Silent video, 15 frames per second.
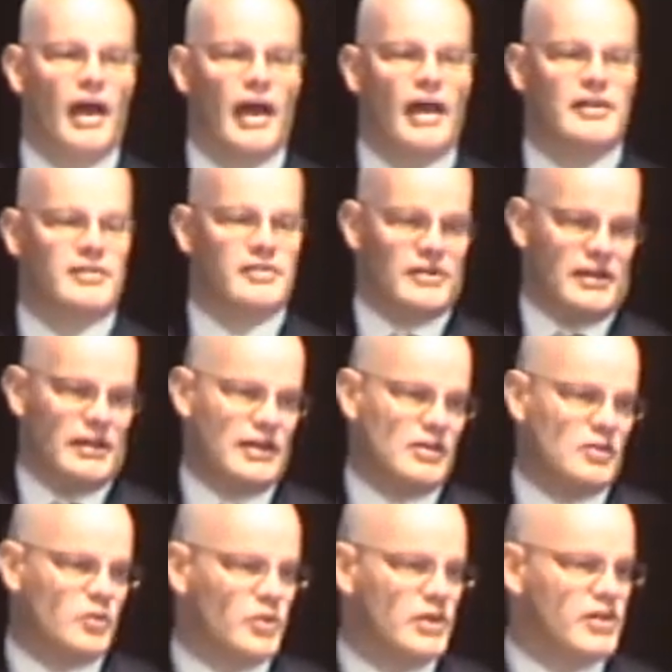and
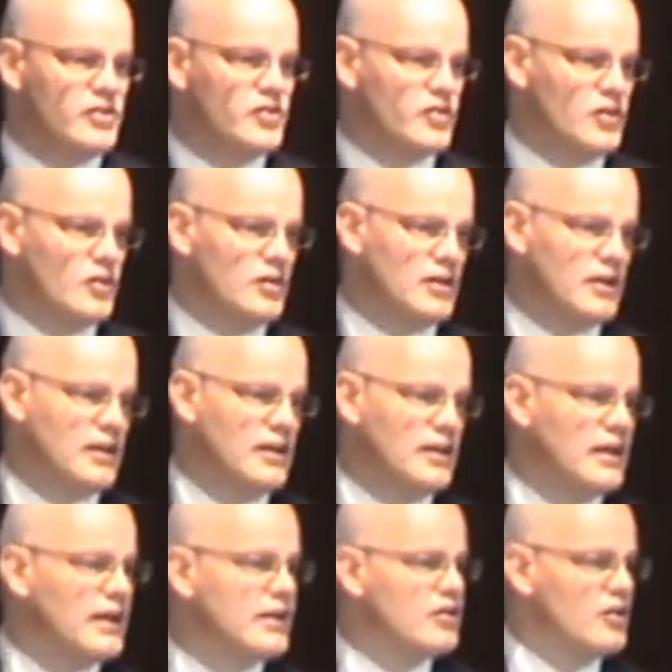increase your
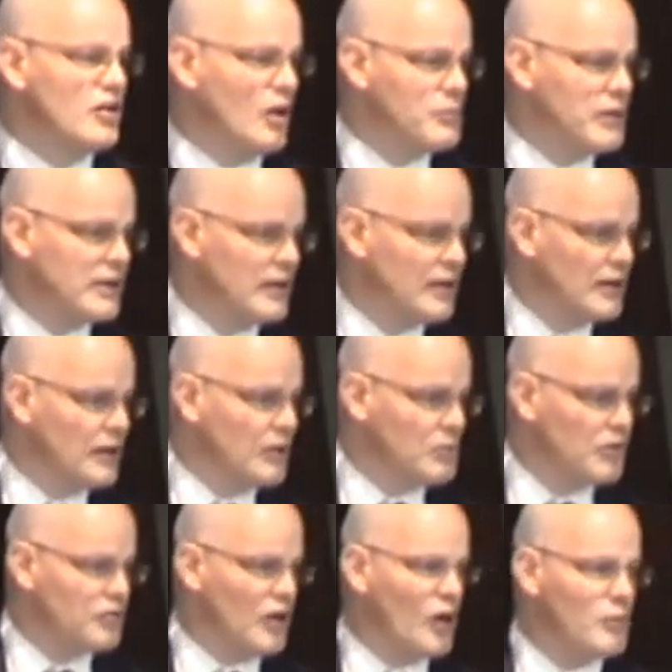economic
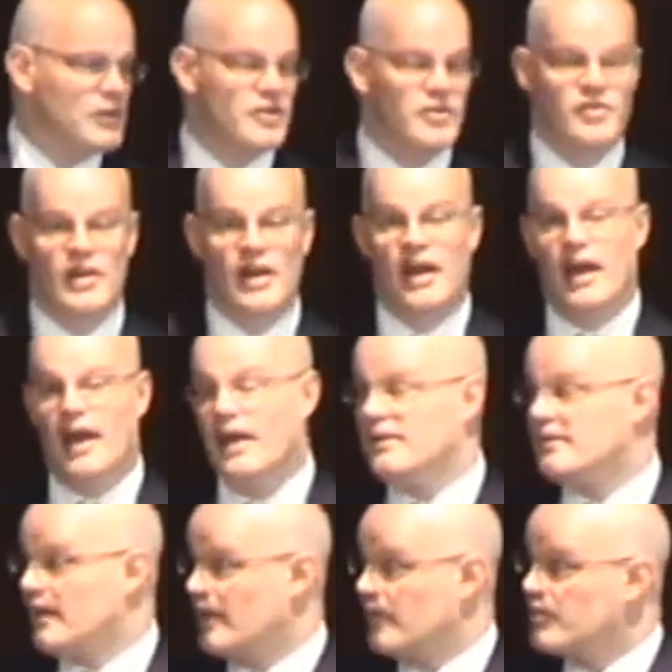performance,
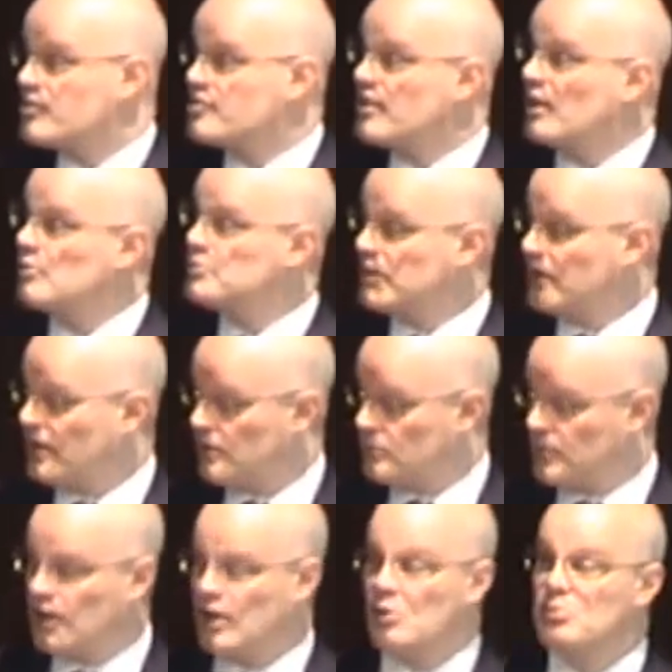and at the same
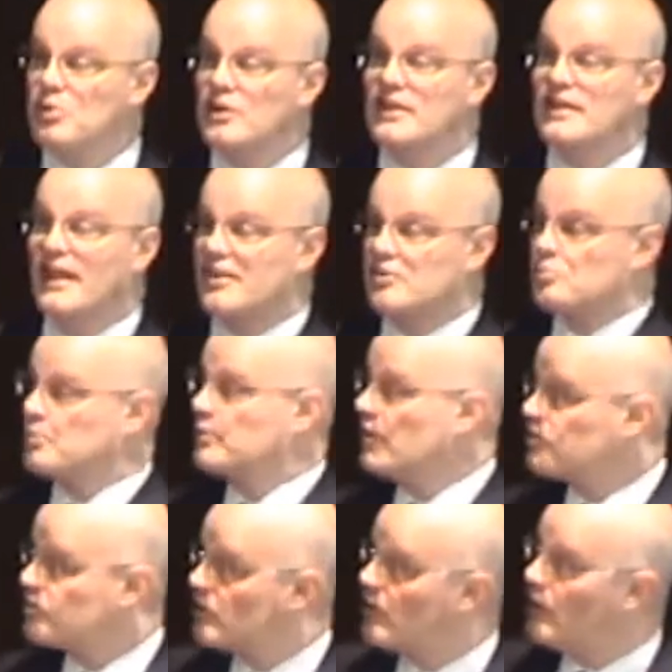time put less
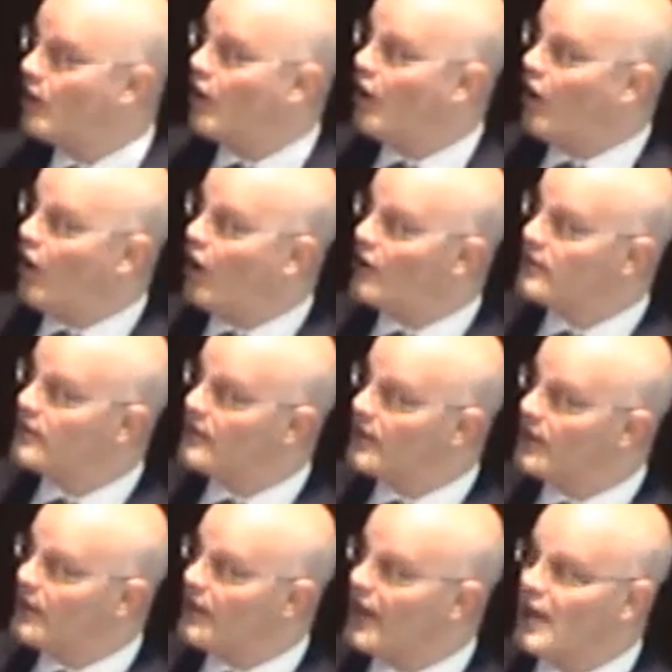pressure on
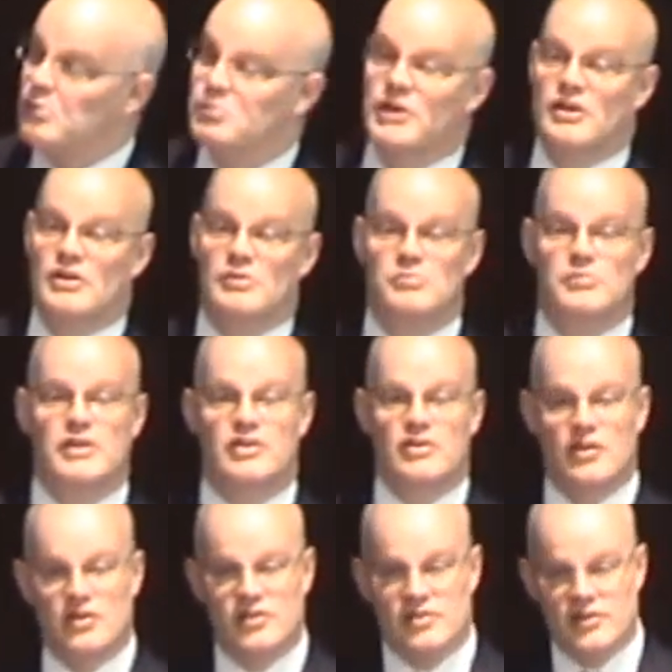labor,
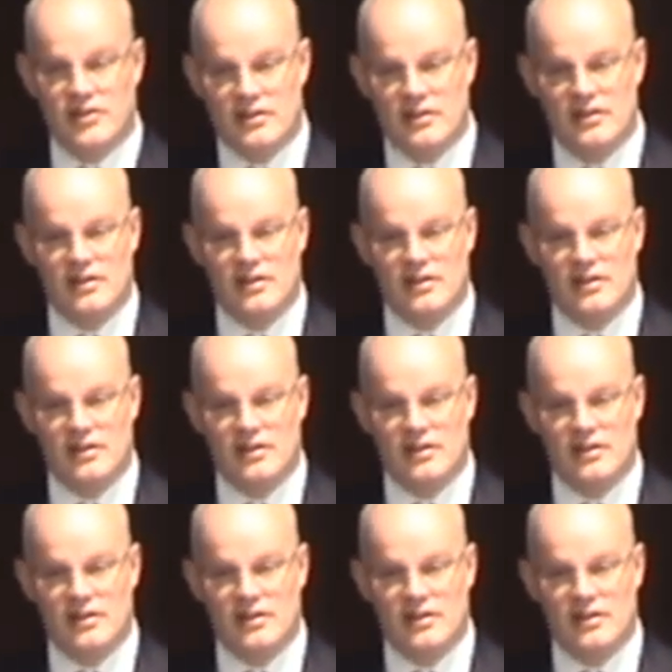because